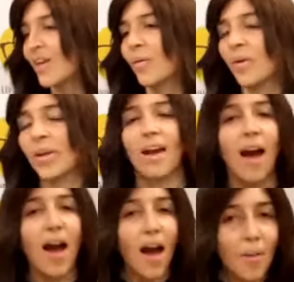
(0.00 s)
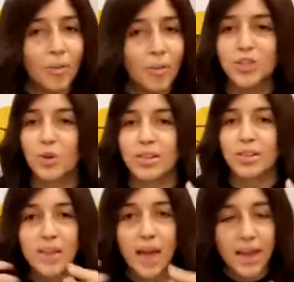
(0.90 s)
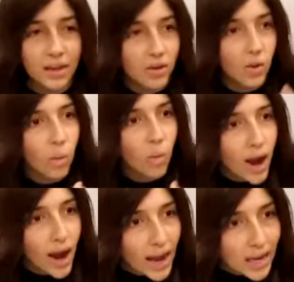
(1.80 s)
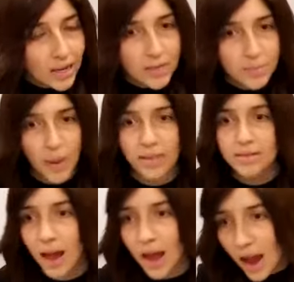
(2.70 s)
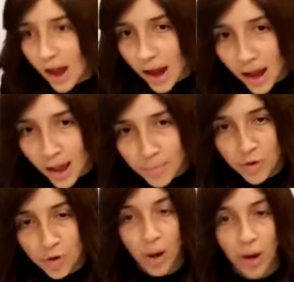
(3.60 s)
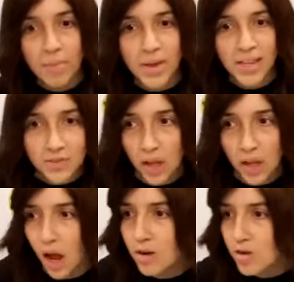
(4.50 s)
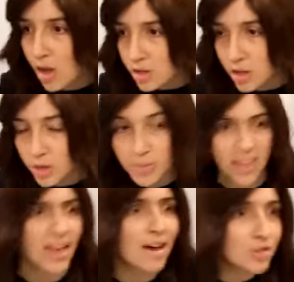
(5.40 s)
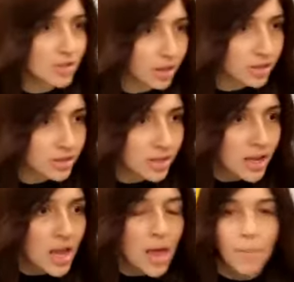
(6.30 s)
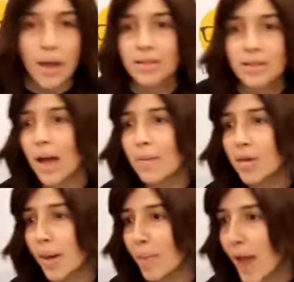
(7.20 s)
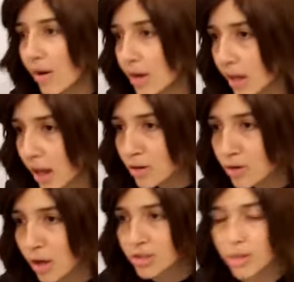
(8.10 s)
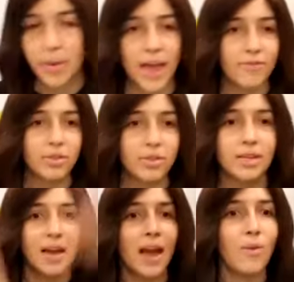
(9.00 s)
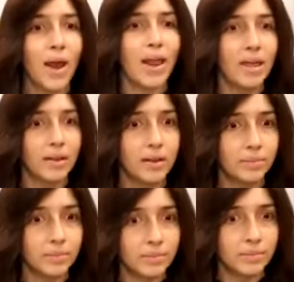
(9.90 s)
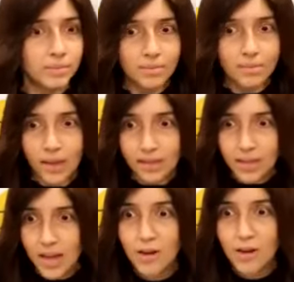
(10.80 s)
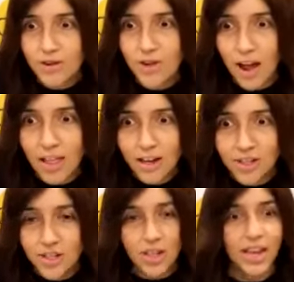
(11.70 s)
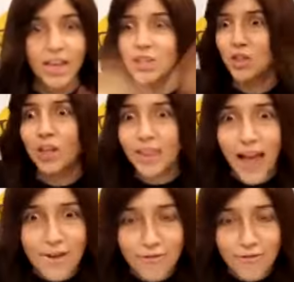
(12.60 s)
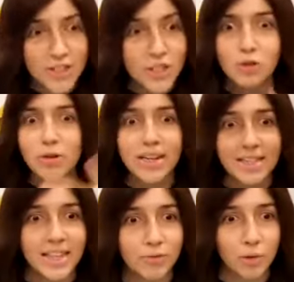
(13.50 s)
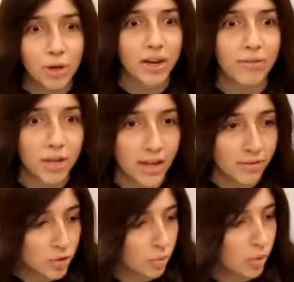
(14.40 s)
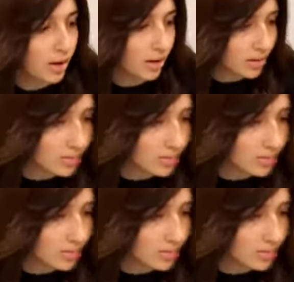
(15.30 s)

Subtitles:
We come, we're so excited. You know why? Because by the time your bar mitzvah, the $100 could be $1,000. By the time you get married, the $100 could pay for the entire wedding. This $100 is your life. It's the greatest gift we could ever give. So what? Oh,